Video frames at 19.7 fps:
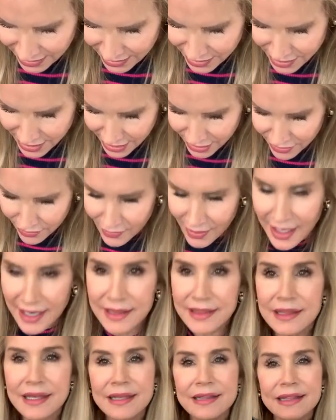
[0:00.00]
No, I
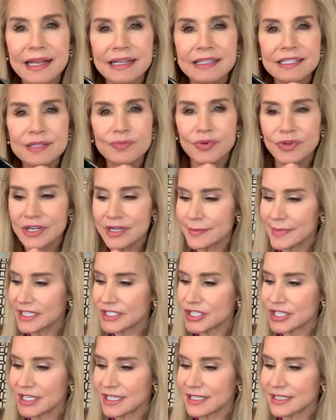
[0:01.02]
think that's pretty
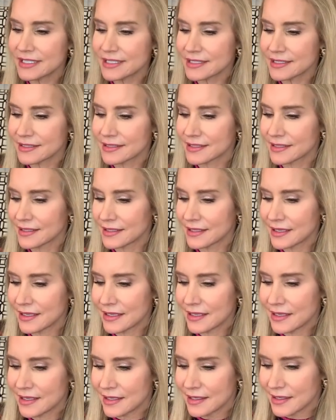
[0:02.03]
much it.
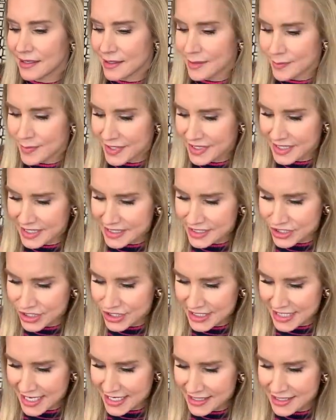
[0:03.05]
But this
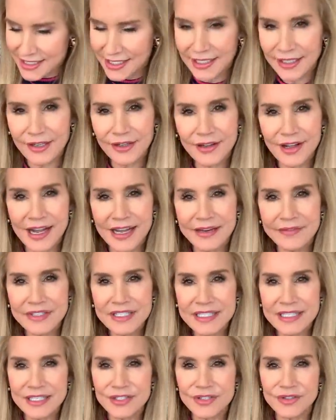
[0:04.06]
just has little kind of
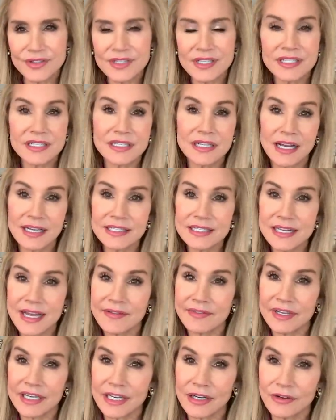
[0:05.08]
essentials. It's nice to
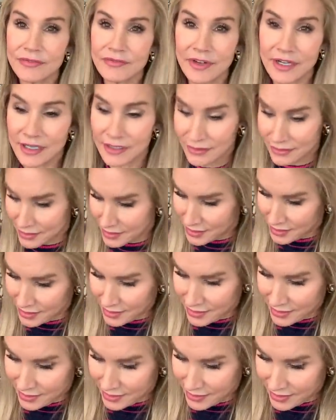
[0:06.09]
have a nail file
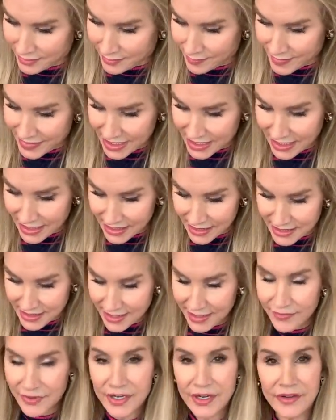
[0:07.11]
because
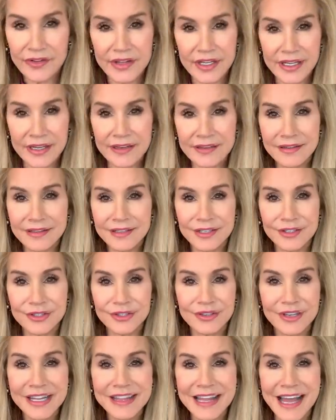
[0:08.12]
every now and then you do
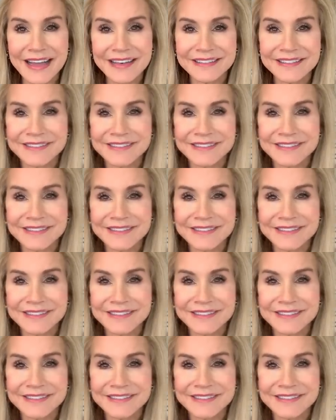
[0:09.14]
need that.